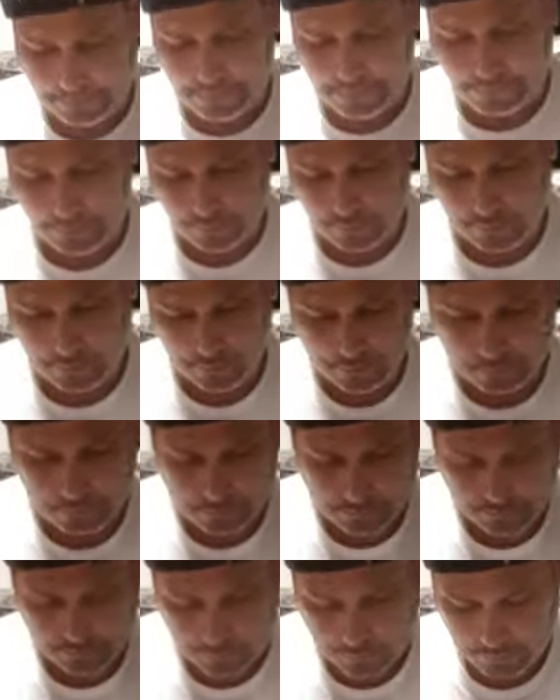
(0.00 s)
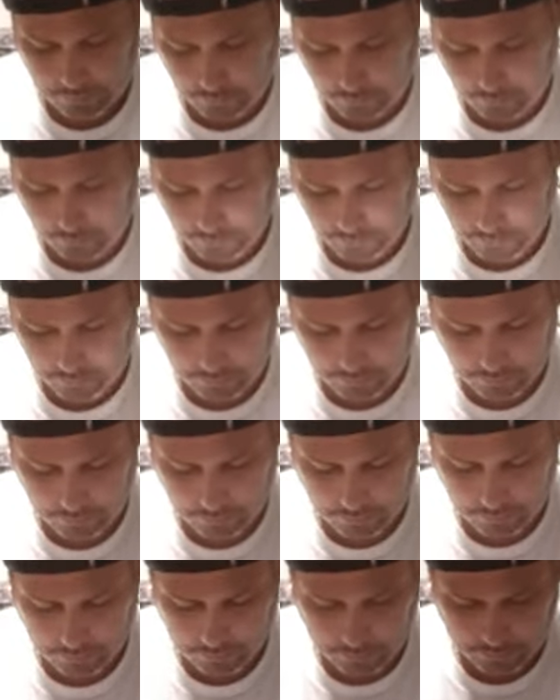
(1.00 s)

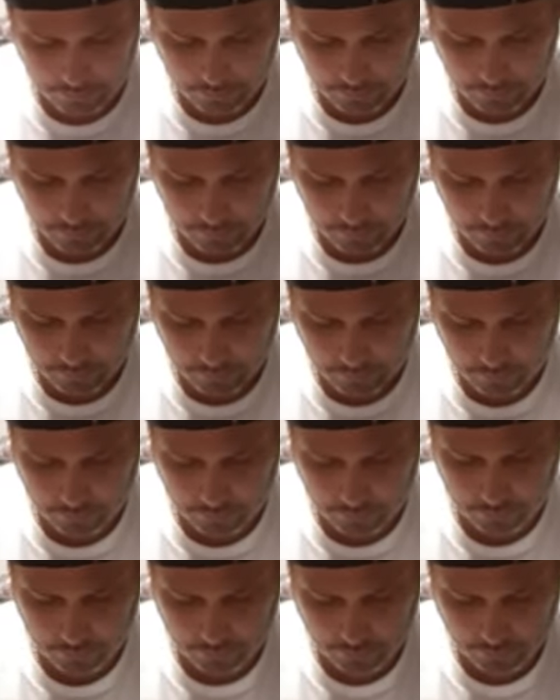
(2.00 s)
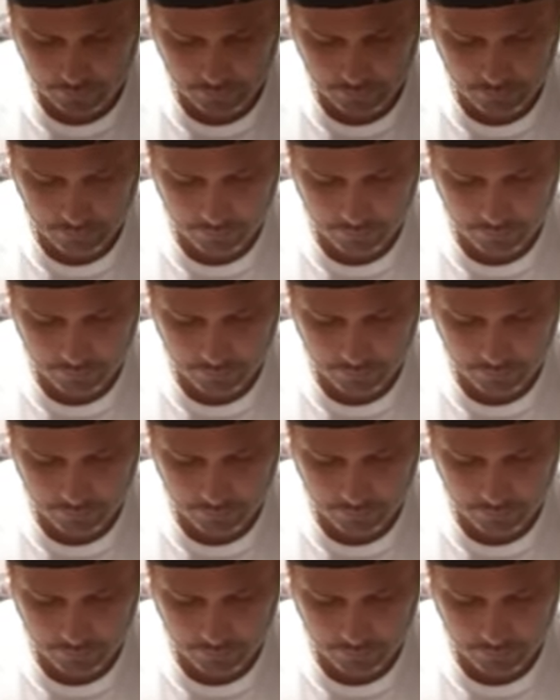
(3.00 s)
Nobody speaks.